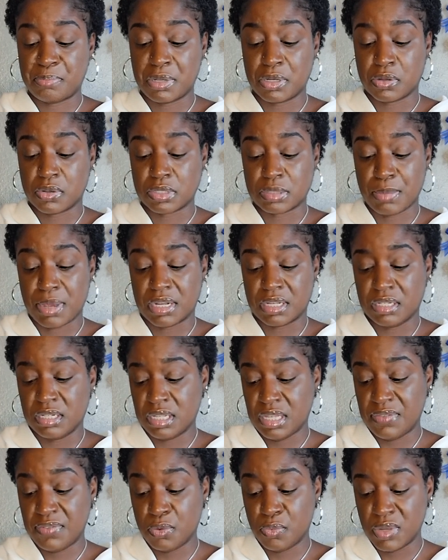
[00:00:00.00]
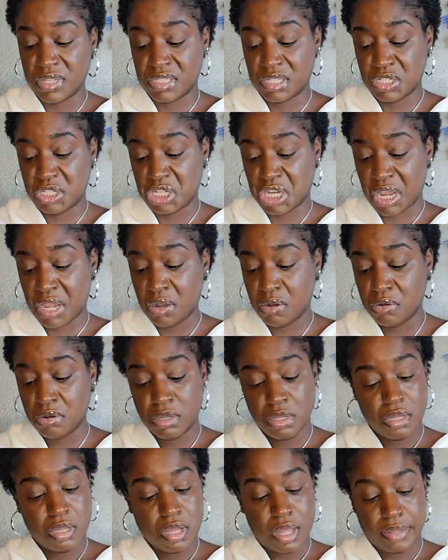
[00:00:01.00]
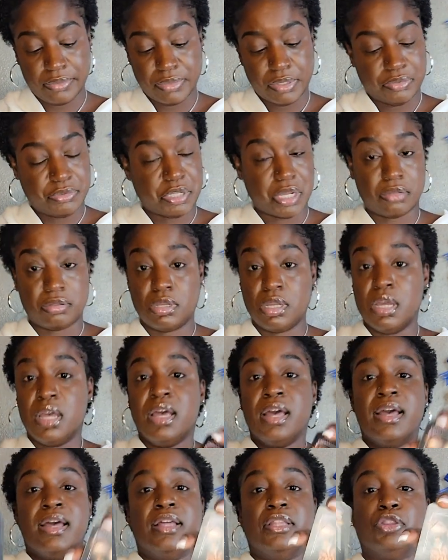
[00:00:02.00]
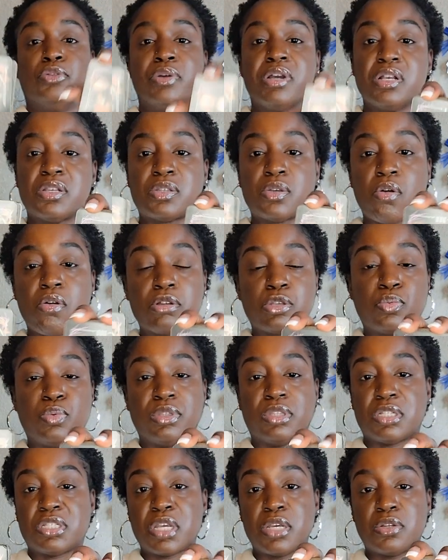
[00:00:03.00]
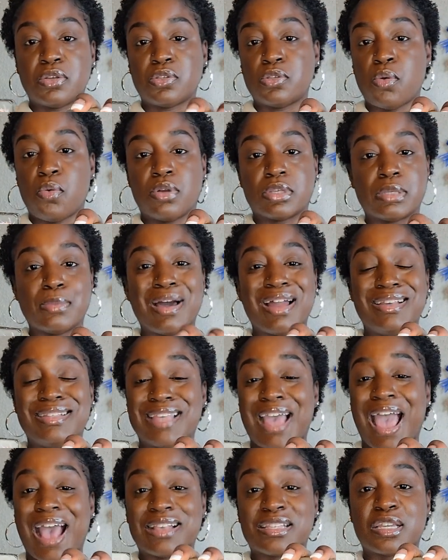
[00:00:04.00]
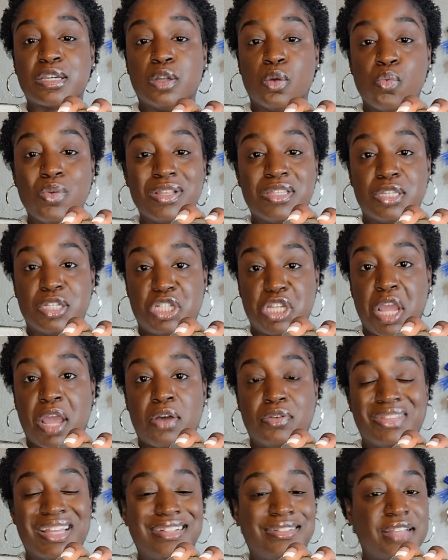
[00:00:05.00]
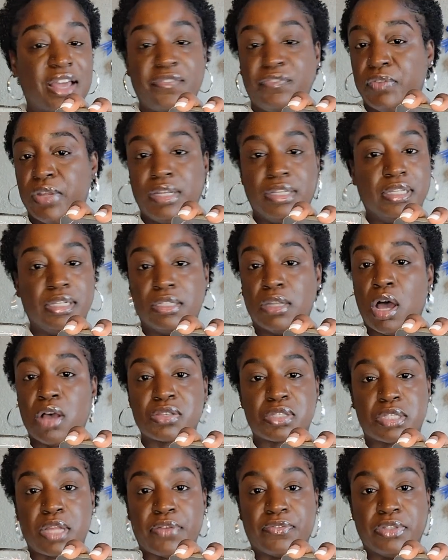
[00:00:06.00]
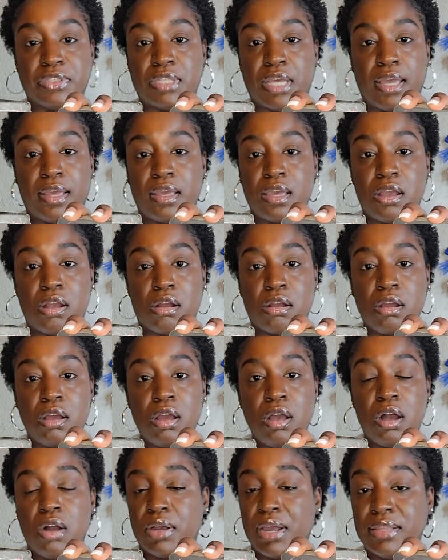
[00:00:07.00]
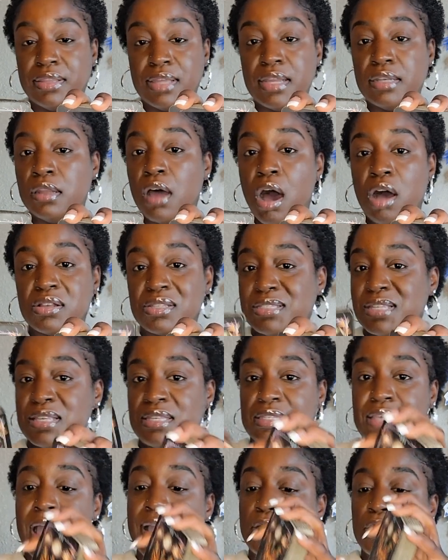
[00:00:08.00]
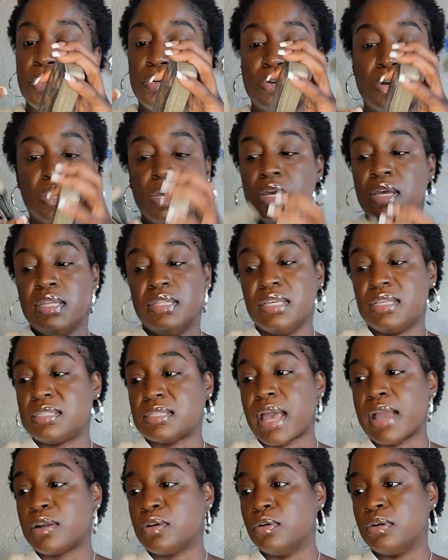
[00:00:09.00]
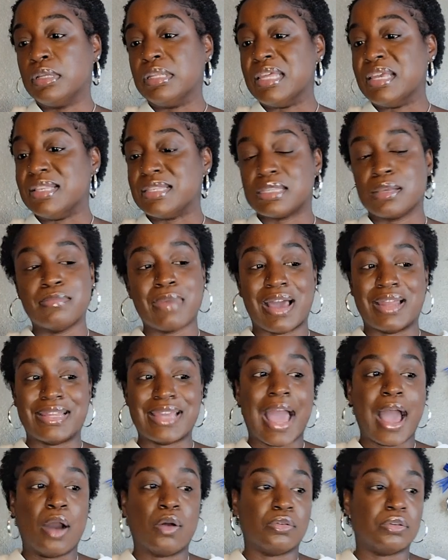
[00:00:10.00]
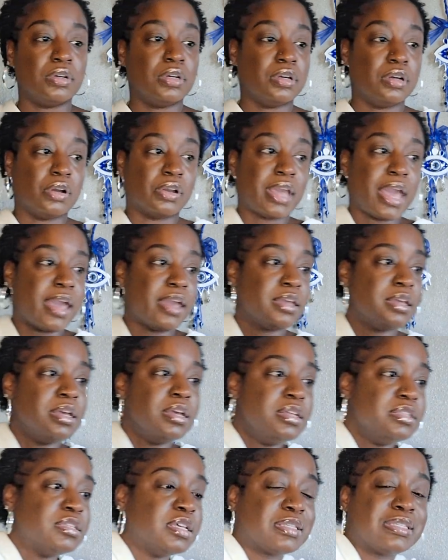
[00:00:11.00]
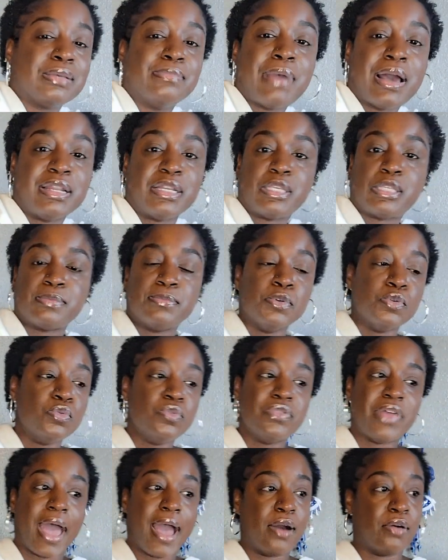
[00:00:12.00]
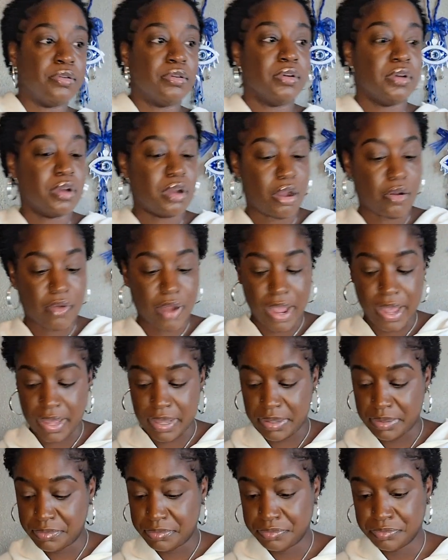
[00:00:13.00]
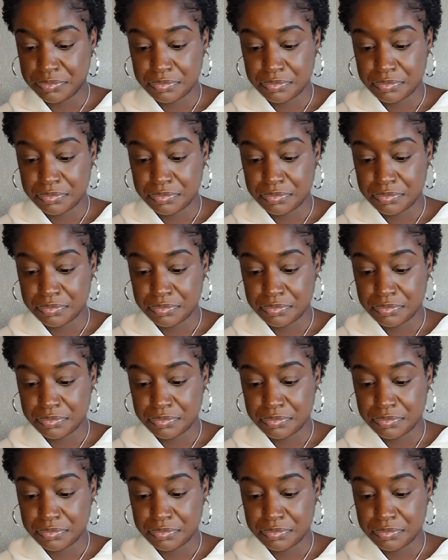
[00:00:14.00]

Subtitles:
Pentacles. Somebody could have even went to jail. Three of Swords with the Ten of Swords. Somebody's ass could have went to jail. They definitely lost everything here. Okay, they lost. This cycle cleaned somebody out. Okay? Took somebody smooth out. All right?